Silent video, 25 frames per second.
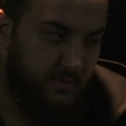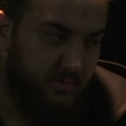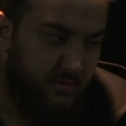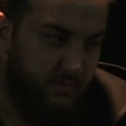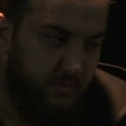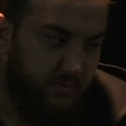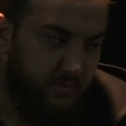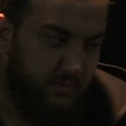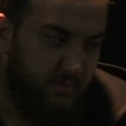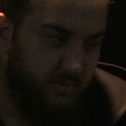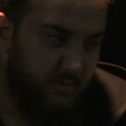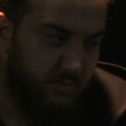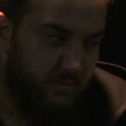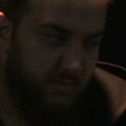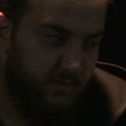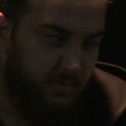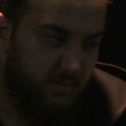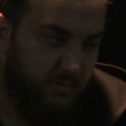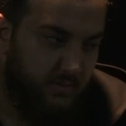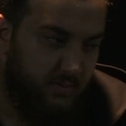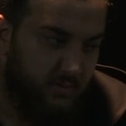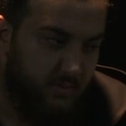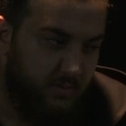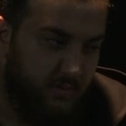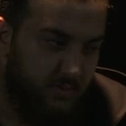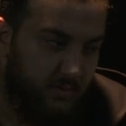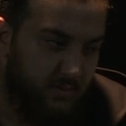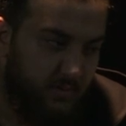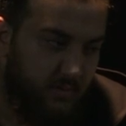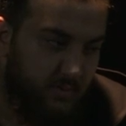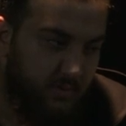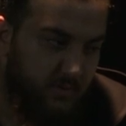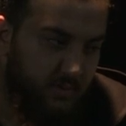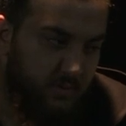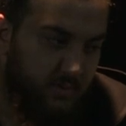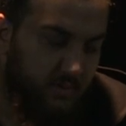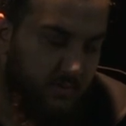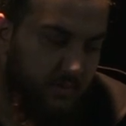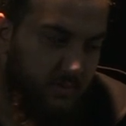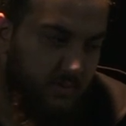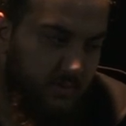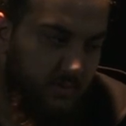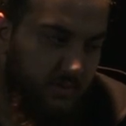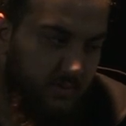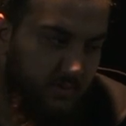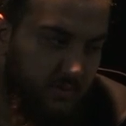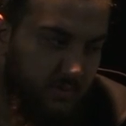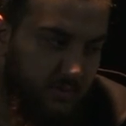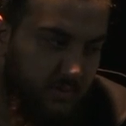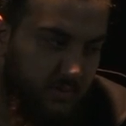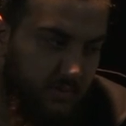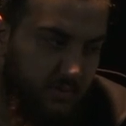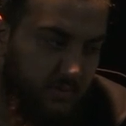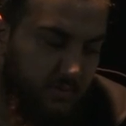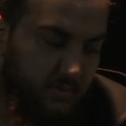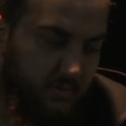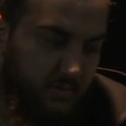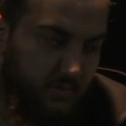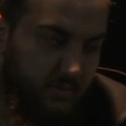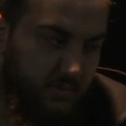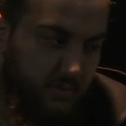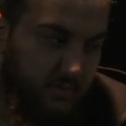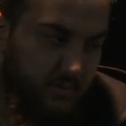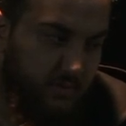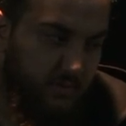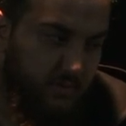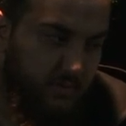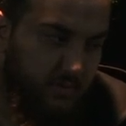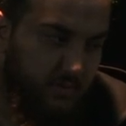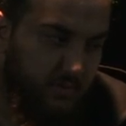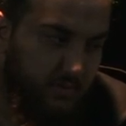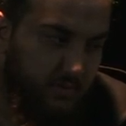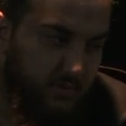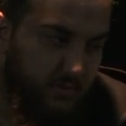No one is speaking in this clip.